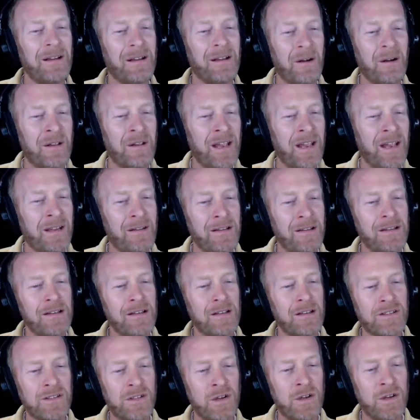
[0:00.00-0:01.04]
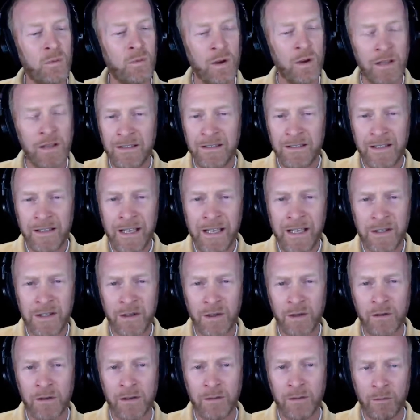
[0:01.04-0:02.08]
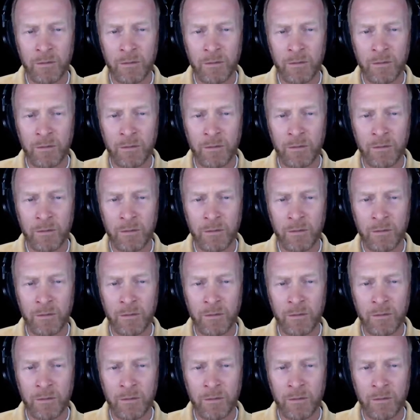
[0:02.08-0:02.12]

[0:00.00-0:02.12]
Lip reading: Okay. So, well, in Daniel,